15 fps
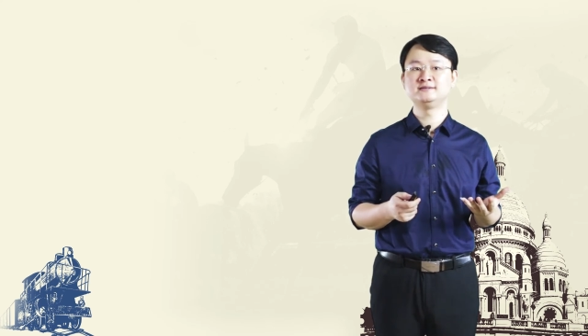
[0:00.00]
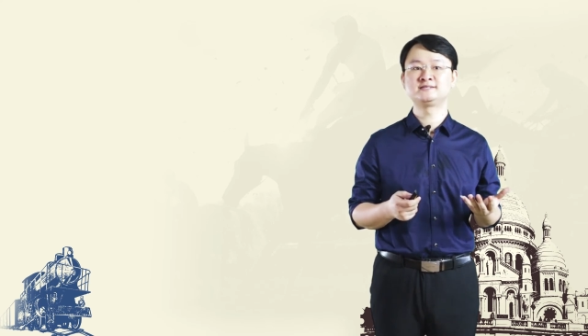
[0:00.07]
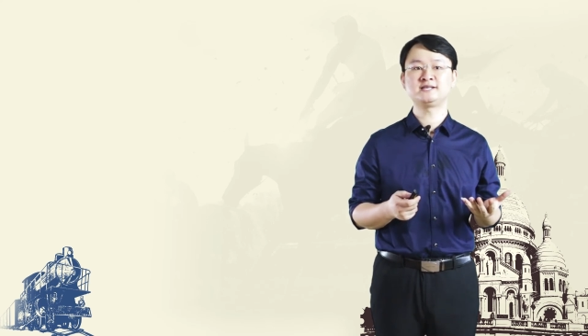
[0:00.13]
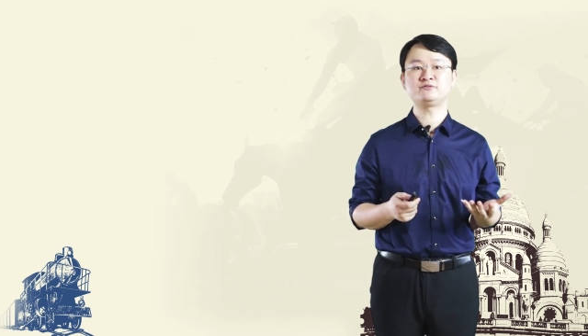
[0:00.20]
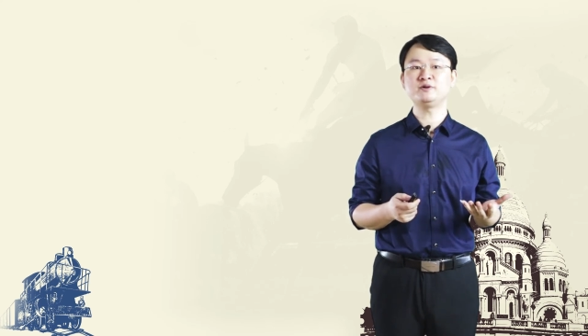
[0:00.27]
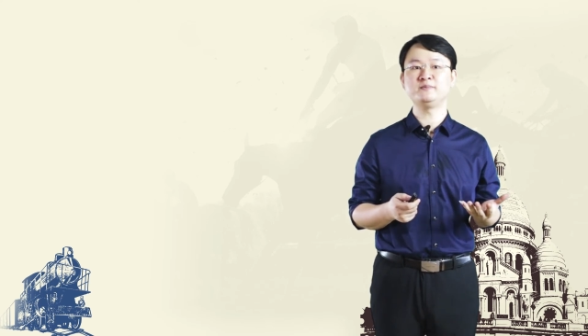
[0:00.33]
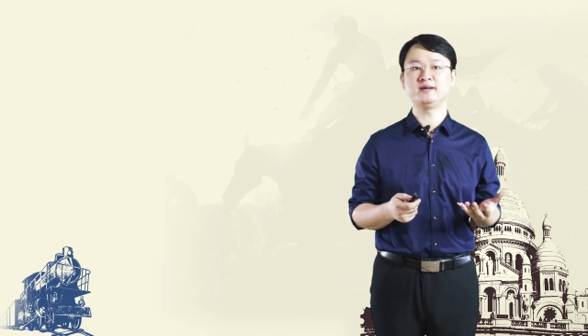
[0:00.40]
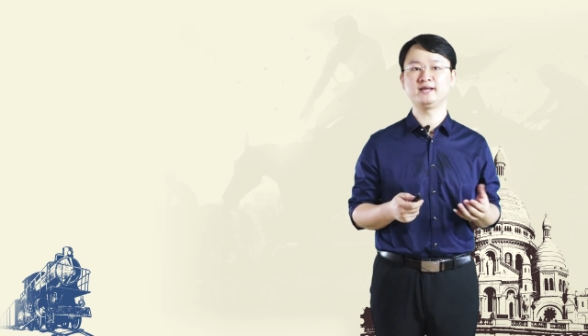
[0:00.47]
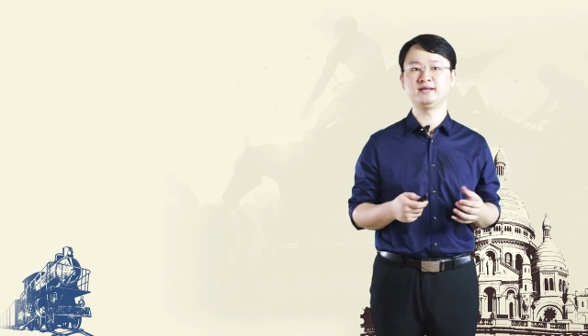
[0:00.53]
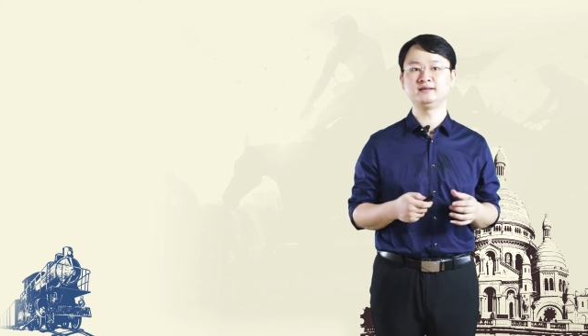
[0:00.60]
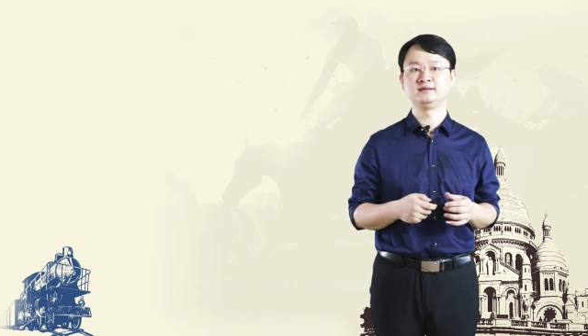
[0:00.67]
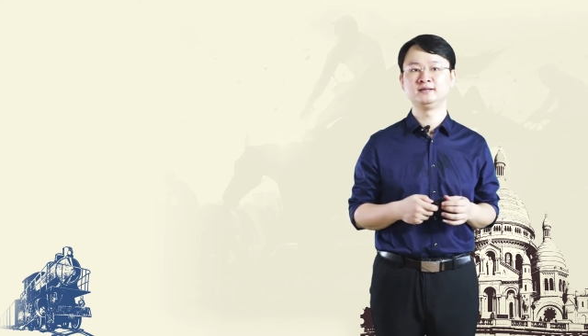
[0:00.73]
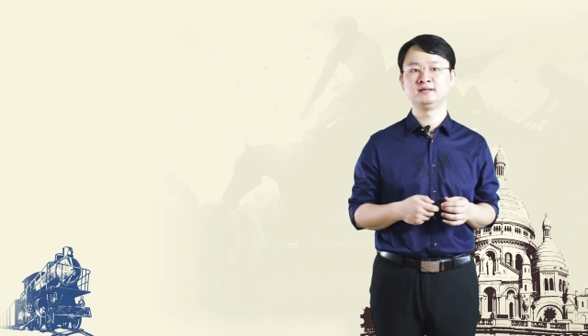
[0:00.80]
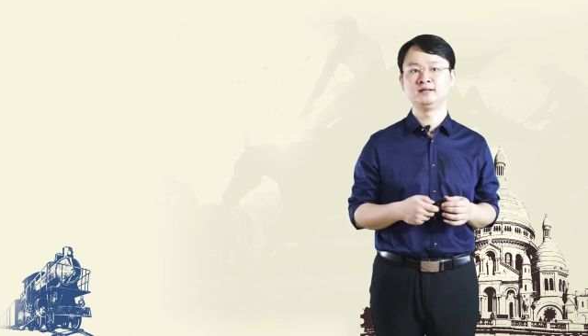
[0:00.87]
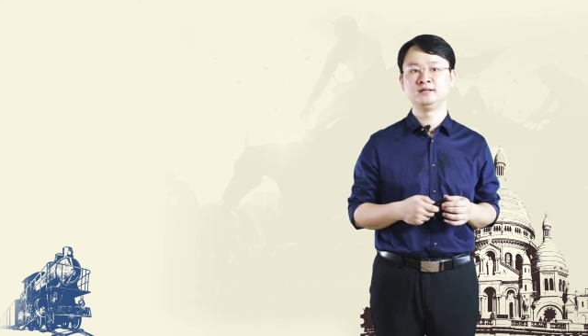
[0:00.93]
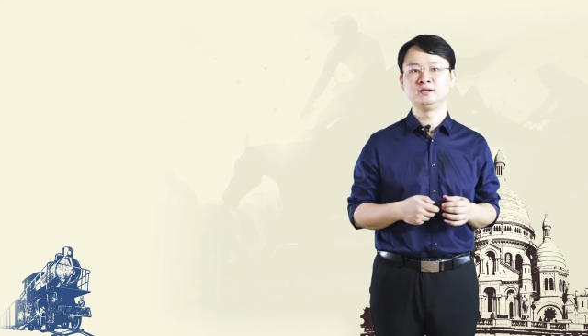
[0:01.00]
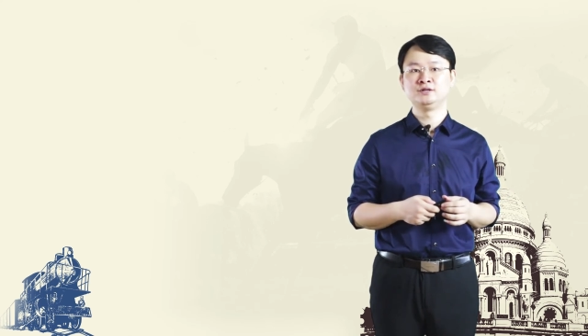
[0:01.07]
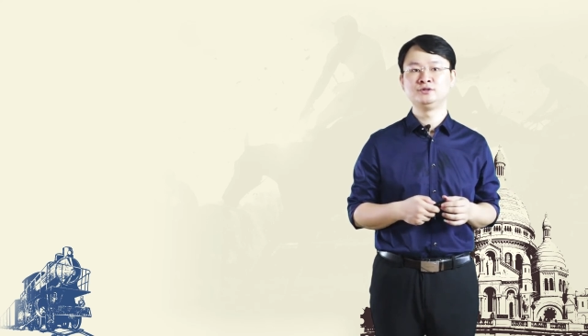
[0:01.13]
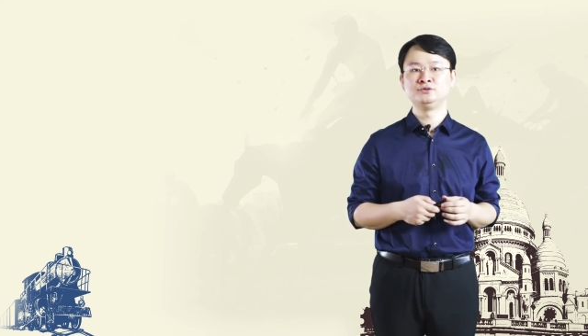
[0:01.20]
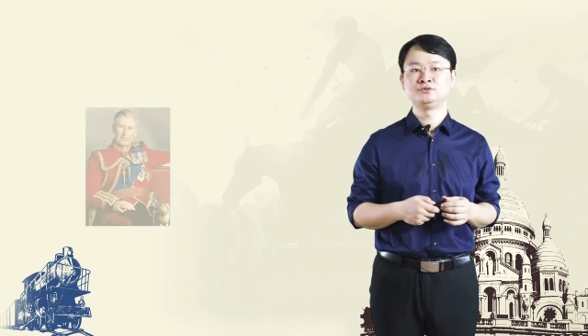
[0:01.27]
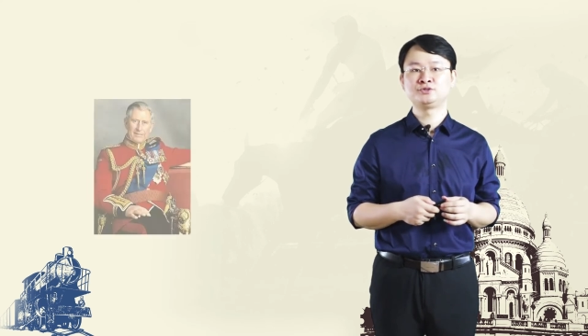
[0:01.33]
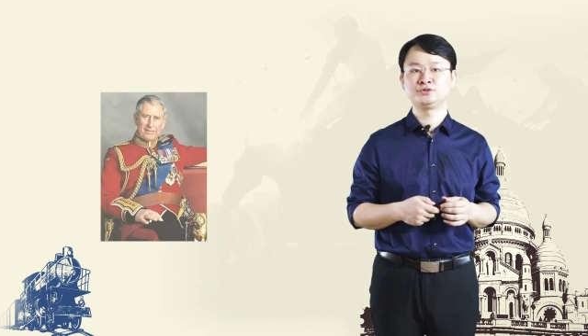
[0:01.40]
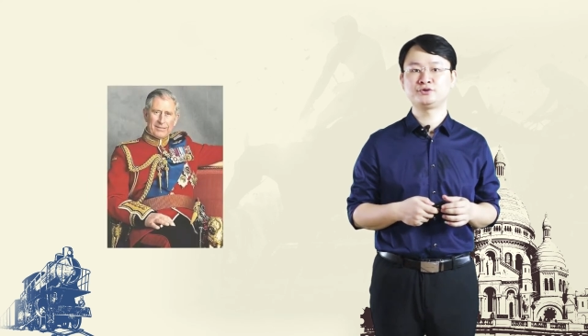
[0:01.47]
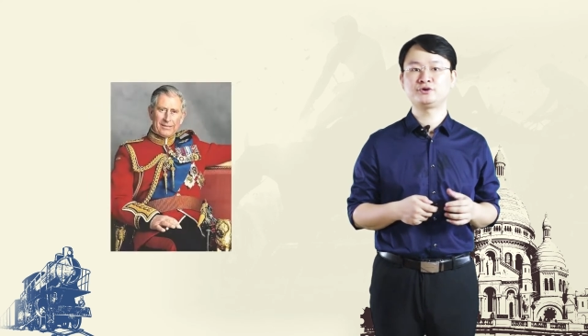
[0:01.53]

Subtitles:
ceremony, to